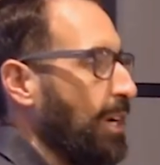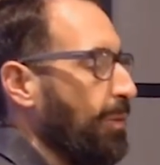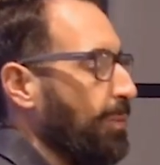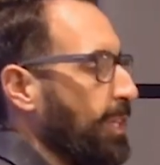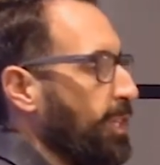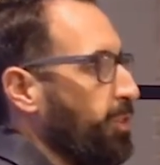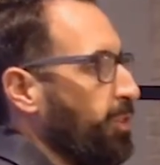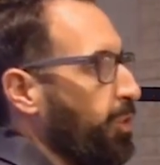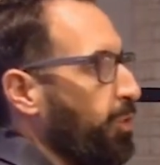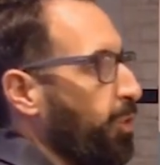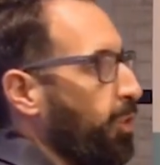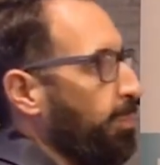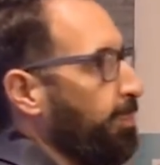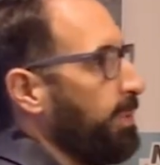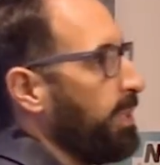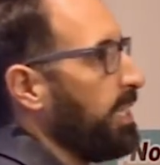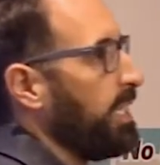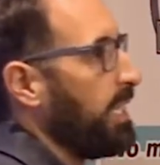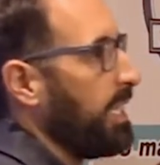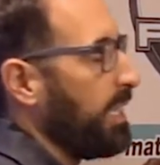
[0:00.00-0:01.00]
and we do
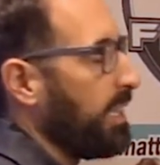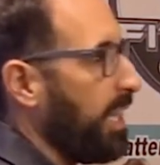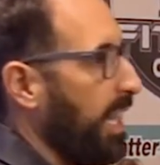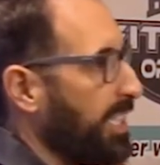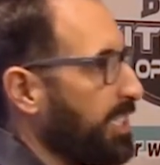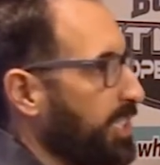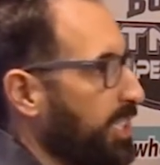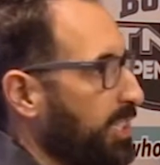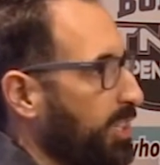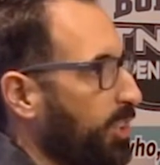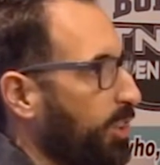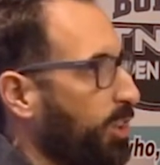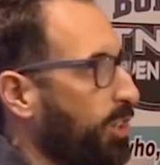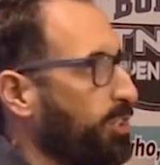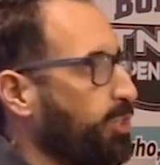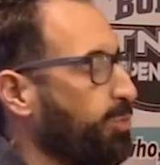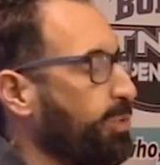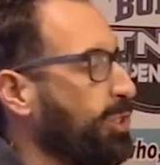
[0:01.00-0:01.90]
corporate lunch and learns.